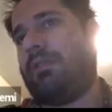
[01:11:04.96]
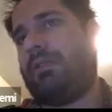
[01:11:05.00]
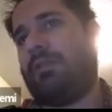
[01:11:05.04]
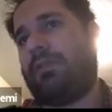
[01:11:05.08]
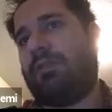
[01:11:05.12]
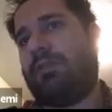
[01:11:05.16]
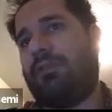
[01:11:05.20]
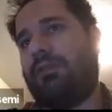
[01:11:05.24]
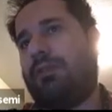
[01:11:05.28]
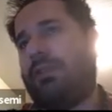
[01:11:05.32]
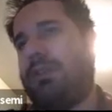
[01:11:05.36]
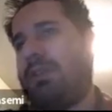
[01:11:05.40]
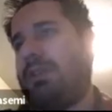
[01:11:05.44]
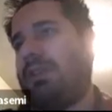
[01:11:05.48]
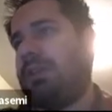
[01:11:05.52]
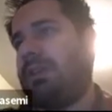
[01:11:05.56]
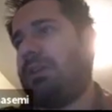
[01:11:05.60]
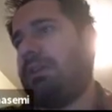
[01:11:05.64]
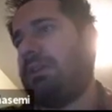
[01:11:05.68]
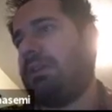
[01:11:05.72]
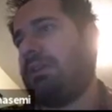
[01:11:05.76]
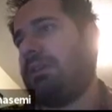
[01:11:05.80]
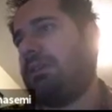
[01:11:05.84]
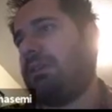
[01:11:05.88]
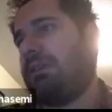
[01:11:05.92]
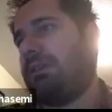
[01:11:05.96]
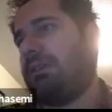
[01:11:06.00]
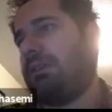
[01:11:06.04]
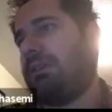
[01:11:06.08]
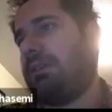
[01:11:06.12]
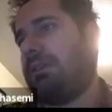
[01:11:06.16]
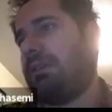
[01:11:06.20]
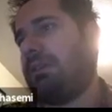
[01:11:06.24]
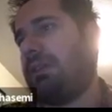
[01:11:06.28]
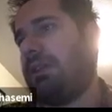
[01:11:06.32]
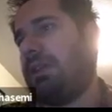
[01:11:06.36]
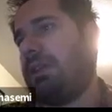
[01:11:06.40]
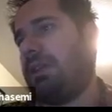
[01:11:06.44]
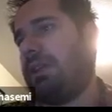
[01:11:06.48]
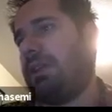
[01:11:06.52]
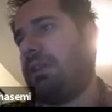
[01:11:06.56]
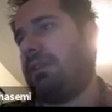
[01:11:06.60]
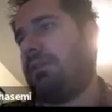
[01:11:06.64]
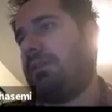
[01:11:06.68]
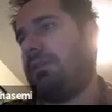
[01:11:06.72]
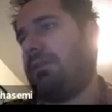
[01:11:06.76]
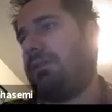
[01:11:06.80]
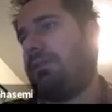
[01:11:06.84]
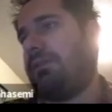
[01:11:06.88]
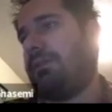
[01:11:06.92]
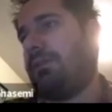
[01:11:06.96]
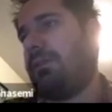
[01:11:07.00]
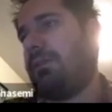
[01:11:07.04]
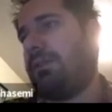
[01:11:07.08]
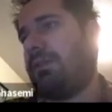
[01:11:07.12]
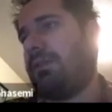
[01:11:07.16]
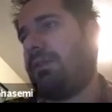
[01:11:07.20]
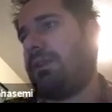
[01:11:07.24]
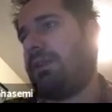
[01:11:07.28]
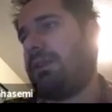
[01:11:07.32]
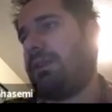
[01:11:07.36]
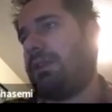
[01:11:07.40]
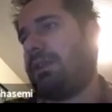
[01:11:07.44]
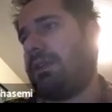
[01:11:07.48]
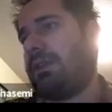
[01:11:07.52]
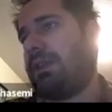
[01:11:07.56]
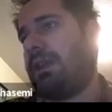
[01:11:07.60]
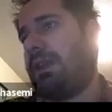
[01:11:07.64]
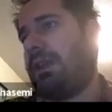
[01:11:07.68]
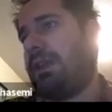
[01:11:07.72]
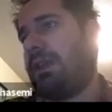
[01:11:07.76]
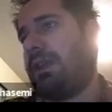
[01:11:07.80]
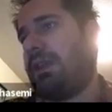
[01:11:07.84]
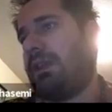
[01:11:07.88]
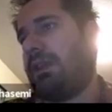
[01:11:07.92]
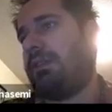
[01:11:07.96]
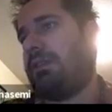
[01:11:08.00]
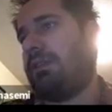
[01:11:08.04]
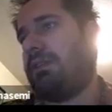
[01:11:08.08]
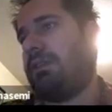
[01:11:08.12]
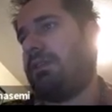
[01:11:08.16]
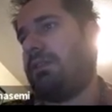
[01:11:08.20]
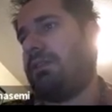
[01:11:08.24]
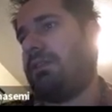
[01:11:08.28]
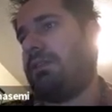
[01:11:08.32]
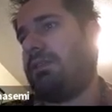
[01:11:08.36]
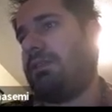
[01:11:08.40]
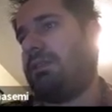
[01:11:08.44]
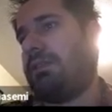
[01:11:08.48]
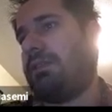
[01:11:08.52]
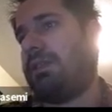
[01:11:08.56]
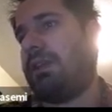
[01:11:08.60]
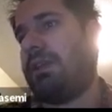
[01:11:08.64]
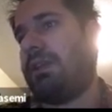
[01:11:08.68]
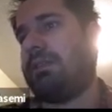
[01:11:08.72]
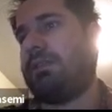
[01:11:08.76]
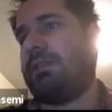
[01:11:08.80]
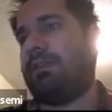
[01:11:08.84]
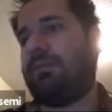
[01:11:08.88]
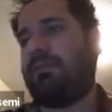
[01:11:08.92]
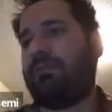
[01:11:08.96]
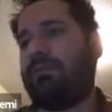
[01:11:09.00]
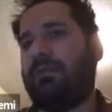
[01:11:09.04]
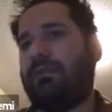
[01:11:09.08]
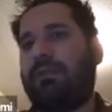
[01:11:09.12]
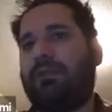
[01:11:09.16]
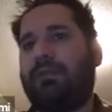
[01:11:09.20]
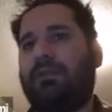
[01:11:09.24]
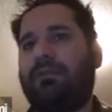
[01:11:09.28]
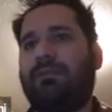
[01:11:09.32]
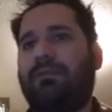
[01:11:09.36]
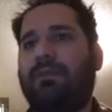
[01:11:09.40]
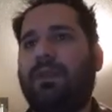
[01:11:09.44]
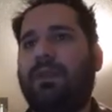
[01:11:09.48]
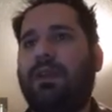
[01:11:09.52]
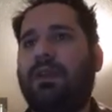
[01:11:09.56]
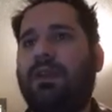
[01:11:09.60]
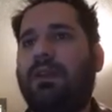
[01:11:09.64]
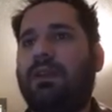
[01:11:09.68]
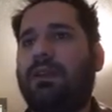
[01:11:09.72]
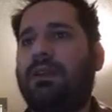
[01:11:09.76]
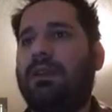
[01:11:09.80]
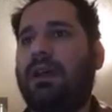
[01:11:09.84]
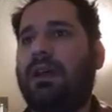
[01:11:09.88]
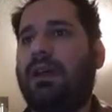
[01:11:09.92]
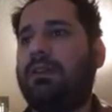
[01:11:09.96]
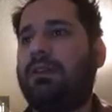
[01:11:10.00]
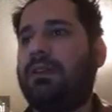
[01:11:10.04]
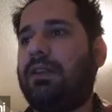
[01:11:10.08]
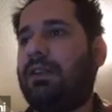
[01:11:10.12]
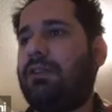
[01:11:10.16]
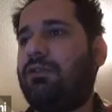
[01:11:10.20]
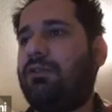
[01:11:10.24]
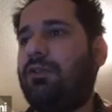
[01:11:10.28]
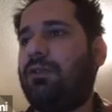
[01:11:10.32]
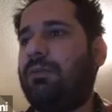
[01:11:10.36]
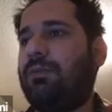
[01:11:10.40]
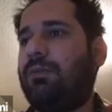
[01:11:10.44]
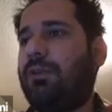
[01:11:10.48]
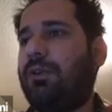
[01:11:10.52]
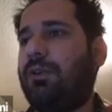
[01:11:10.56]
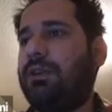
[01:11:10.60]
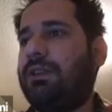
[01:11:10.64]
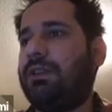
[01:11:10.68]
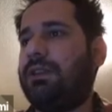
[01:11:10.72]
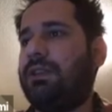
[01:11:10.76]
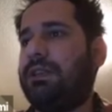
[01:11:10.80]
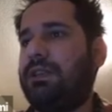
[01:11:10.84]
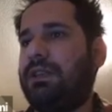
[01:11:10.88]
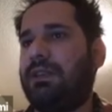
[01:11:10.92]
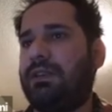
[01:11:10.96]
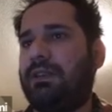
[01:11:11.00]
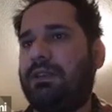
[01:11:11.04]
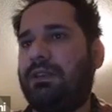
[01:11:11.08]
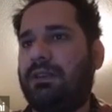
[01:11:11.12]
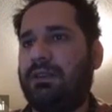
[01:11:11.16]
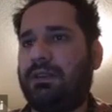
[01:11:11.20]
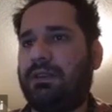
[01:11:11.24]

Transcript: So here, negative 4K at this point. Now let's go point D.